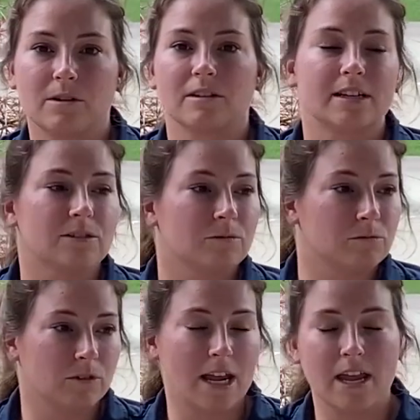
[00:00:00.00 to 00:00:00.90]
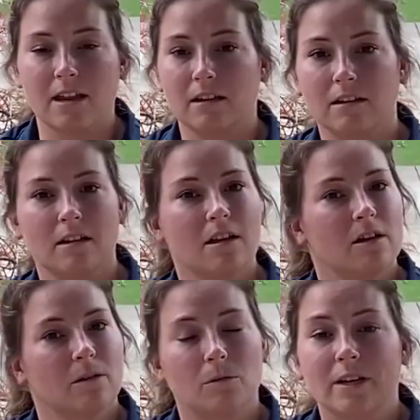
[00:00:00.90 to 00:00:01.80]
whether that's rain,
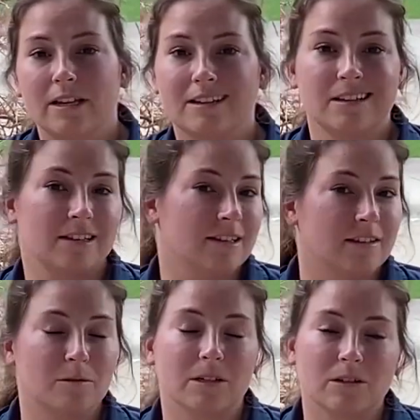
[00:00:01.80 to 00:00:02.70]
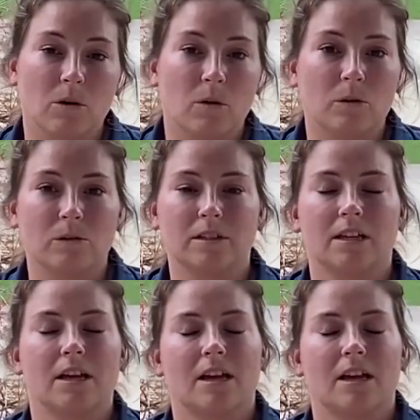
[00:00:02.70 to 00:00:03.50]
wind, a little bit of cold.